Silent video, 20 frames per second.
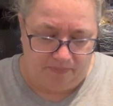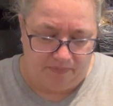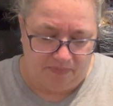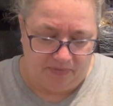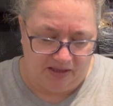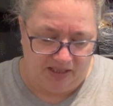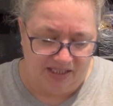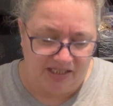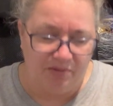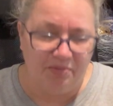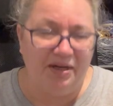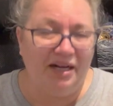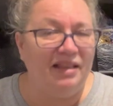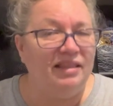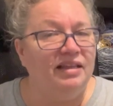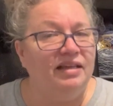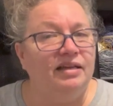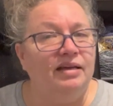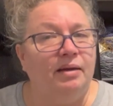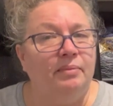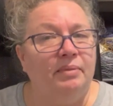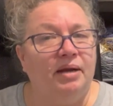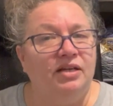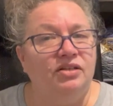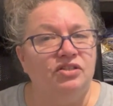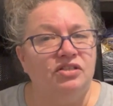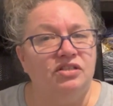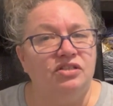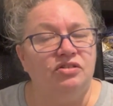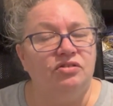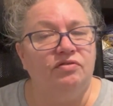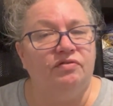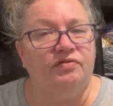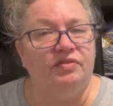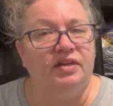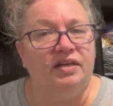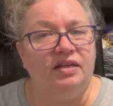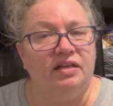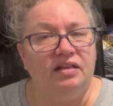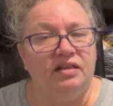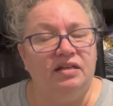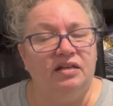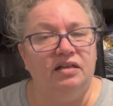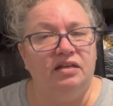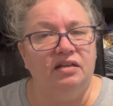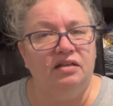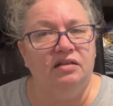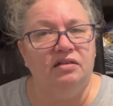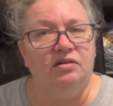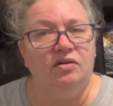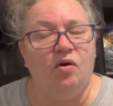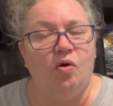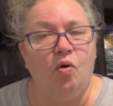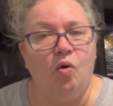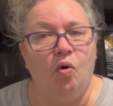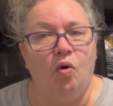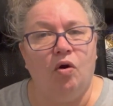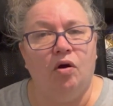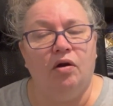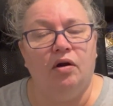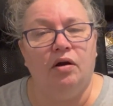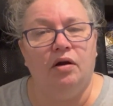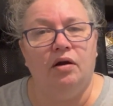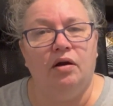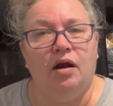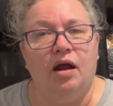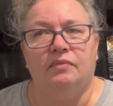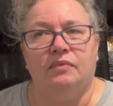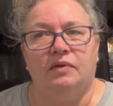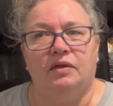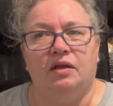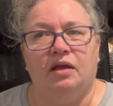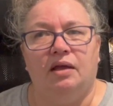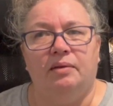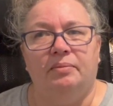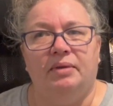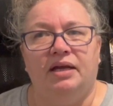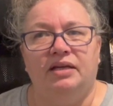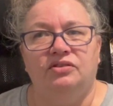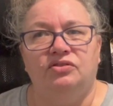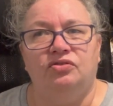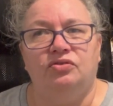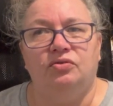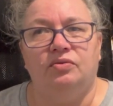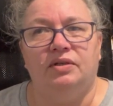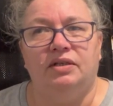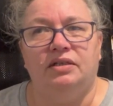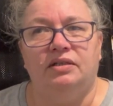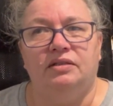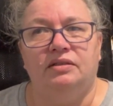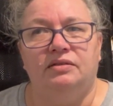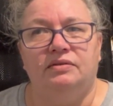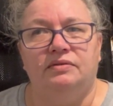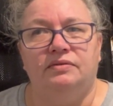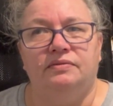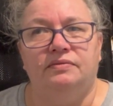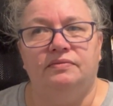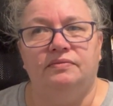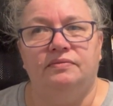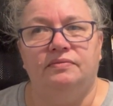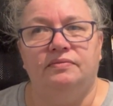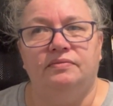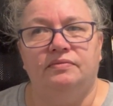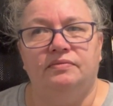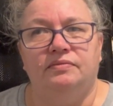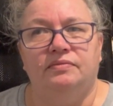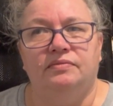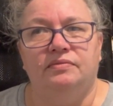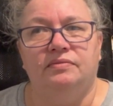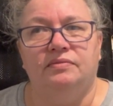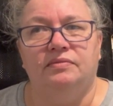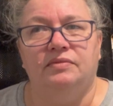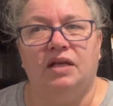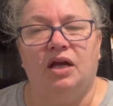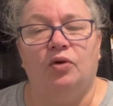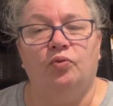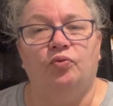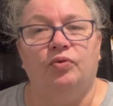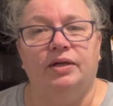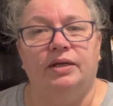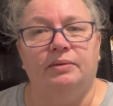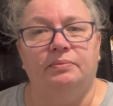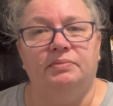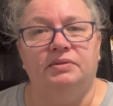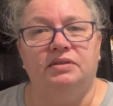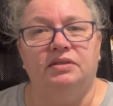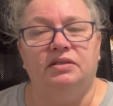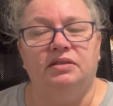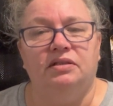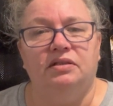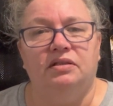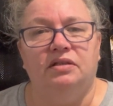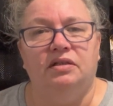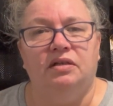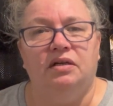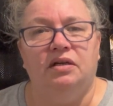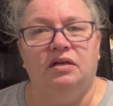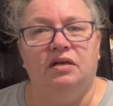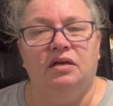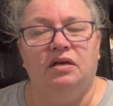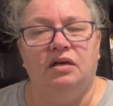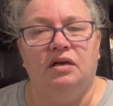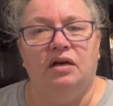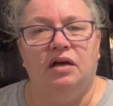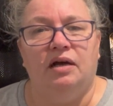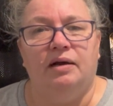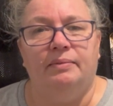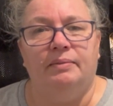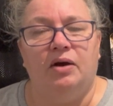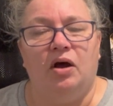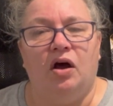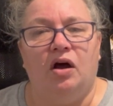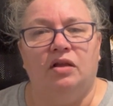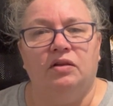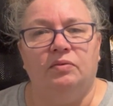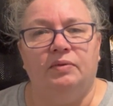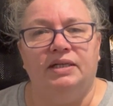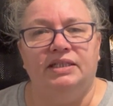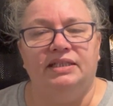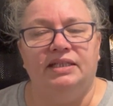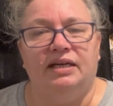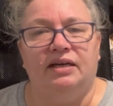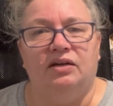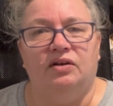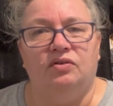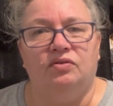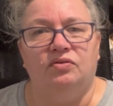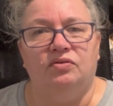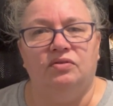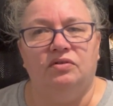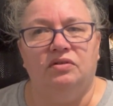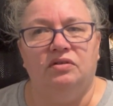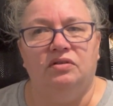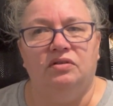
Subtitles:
This one I think I might just do vanilla, or I might do a ribbed all the way down